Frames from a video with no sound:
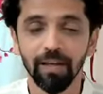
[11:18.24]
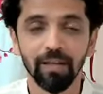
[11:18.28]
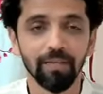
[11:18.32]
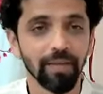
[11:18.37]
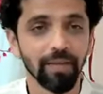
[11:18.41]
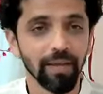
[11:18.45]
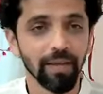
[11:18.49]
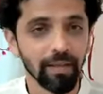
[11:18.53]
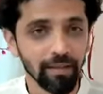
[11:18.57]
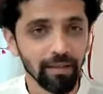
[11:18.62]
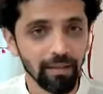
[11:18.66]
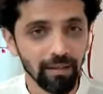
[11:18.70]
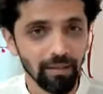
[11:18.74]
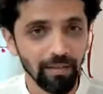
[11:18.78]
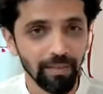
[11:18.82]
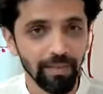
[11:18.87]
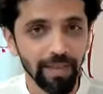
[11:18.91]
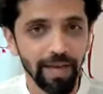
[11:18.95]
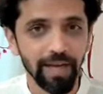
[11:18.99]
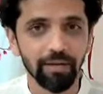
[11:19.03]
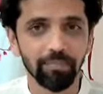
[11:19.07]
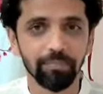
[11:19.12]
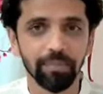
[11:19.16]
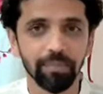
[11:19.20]
Then
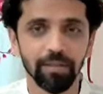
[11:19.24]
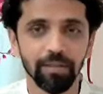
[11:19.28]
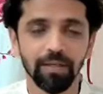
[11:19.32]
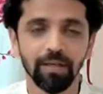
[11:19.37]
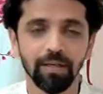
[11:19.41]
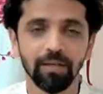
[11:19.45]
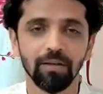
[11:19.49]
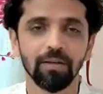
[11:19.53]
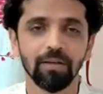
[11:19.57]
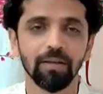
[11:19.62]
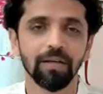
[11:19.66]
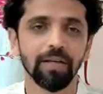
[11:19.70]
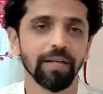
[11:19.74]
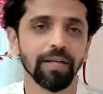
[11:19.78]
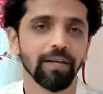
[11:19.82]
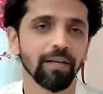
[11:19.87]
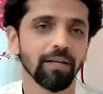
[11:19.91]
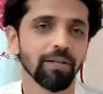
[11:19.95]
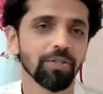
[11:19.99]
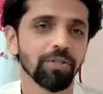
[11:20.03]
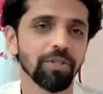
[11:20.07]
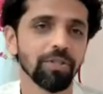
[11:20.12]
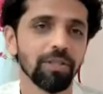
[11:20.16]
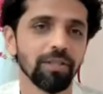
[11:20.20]
that particular
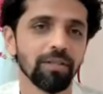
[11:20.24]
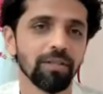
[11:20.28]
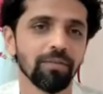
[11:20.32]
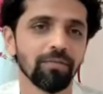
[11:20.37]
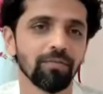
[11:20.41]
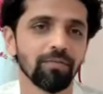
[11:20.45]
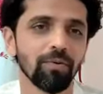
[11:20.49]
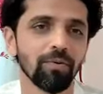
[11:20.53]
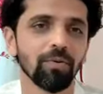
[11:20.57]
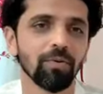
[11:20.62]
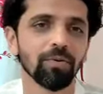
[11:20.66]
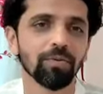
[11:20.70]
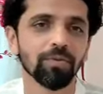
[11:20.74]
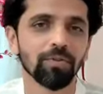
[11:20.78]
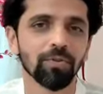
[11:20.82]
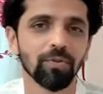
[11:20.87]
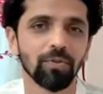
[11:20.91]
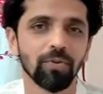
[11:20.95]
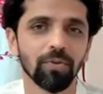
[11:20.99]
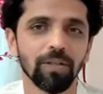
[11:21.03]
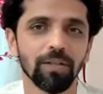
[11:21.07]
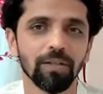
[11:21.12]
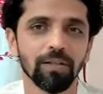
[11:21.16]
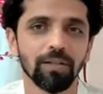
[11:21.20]
energy flows
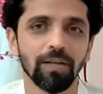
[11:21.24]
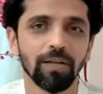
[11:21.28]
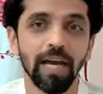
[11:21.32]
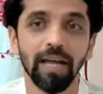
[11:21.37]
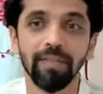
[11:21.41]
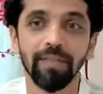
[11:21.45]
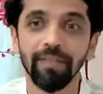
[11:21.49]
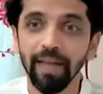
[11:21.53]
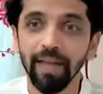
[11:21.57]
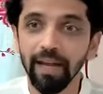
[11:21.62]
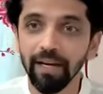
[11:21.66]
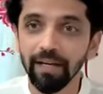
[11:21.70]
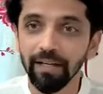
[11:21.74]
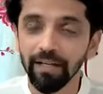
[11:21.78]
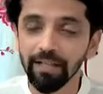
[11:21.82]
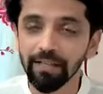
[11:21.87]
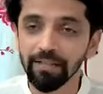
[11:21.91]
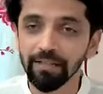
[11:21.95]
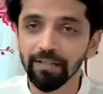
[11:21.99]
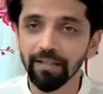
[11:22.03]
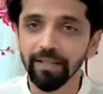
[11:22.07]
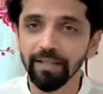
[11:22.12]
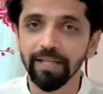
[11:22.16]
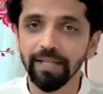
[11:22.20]
through her. And that
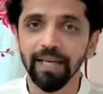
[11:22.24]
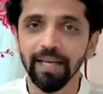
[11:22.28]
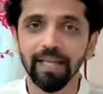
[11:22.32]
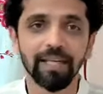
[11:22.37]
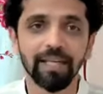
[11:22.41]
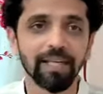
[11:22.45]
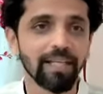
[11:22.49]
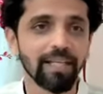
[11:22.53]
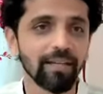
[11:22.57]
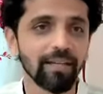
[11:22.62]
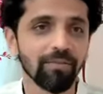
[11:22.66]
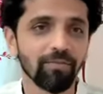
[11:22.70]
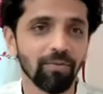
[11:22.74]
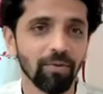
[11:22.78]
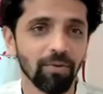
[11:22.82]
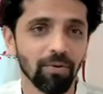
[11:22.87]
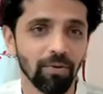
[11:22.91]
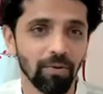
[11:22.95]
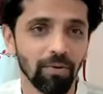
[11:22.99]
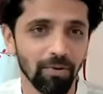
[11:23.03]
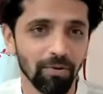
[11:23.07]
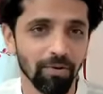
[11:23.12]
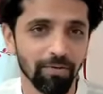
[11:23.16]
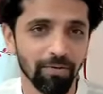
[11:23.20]
is the reality for
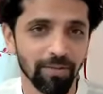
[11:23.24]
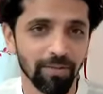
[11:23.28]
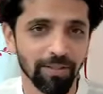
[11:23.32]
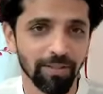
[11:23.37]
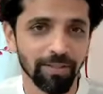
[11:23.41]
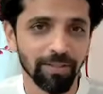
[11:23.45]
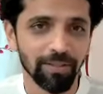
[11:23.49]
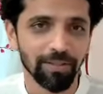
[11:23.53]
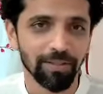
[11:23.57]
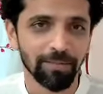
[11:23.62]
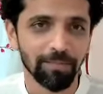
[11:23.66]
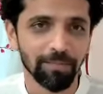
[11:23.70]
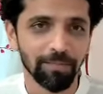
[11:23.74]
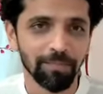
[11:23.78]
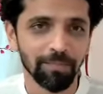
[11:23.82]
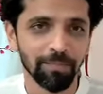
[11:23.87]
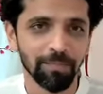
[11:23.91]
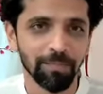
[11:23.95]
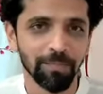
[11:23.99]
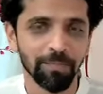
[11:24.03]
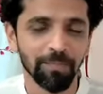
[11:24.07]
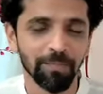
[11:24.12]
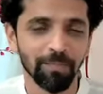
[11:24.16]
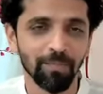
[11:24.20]
all of us.
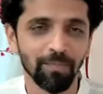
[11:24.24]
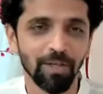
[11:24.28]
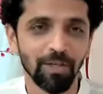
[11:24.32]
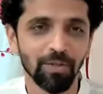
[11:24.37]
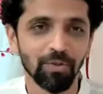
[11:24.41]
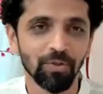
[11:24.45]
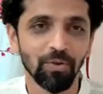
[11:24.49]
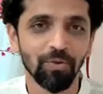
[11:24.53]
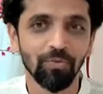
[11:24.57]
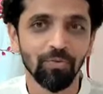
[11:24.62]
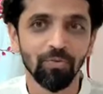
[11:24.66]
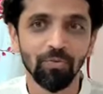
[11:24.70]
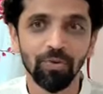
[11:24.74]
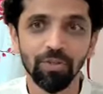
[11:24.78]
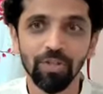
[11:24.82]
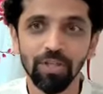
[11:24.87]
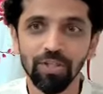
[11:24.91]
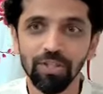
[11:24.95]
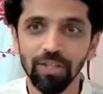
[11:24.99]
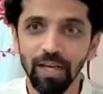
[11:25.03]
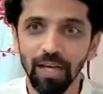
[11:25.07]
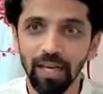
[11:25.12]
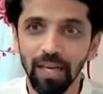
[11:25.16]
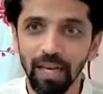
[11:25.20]
So if we
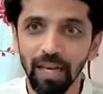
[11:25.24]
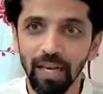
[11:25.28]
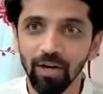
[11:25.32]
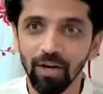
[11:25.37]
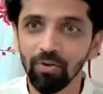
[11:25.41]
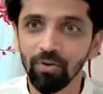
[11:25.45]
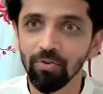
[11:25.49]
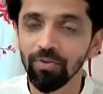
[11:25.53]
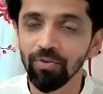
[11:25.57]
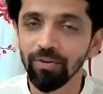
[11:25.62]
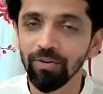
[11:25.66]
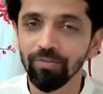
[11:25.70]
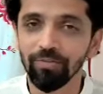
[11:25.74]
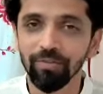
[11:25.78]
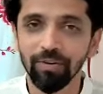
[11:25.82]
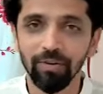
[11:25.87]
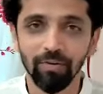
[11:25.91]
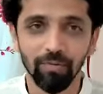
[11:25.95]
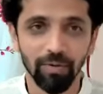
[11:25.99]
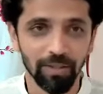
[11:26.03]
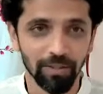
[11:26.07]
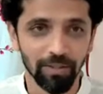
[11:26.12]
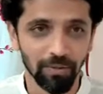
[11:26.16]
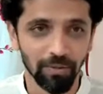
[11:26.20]
just allow
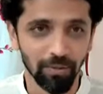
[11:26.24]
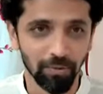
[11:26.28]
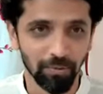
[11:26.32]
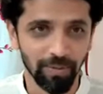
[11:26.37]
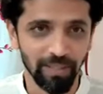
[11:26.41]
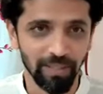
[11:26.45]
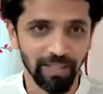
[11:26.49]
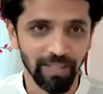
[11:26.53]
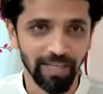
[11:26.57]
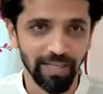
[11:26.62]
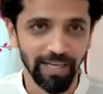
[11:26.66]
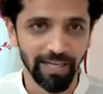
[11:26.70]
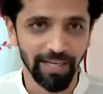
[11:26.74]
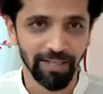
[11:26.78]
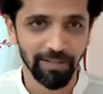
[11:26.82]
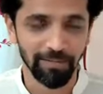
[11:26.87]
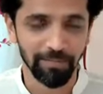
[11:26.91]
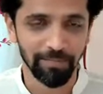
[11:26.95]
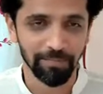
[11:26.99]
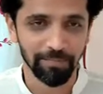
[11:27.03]
everyone to be that,